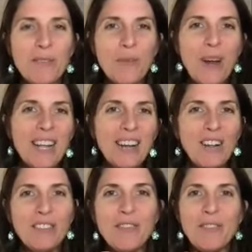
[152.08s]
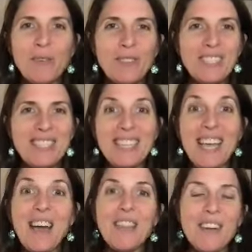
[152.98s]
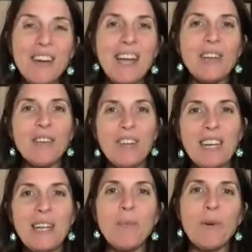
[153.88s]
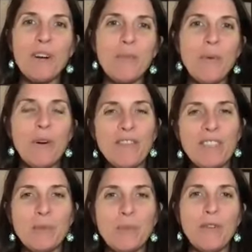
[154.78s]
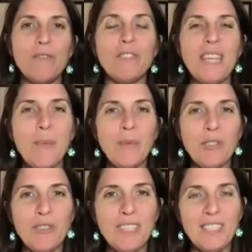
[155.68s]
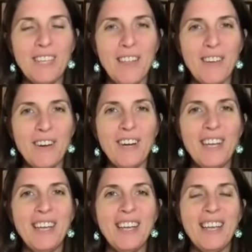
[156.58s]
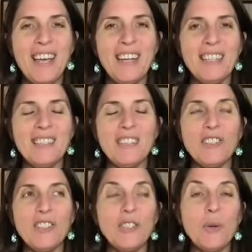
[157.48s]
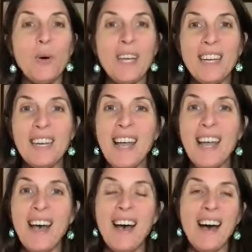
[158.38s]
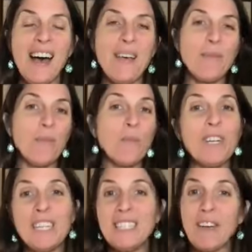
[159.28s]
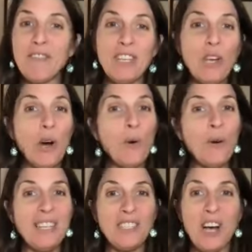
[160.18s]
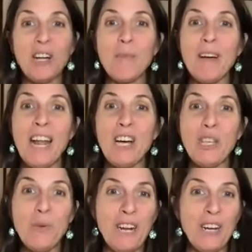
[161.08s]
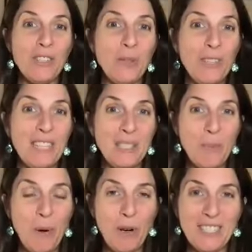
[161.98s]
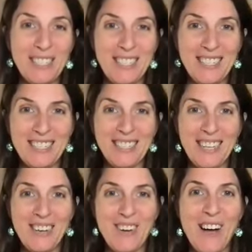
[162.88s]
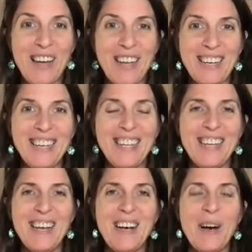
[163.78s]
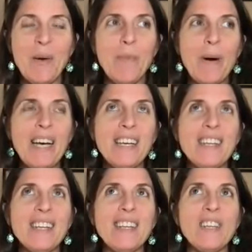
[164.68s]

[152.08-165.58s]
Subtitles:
threading all of those together and creating more and more of this beautiful tapestry together. And it's such a joy. And we're going to definitely go and talk about how you and I are doing this in person later on. But,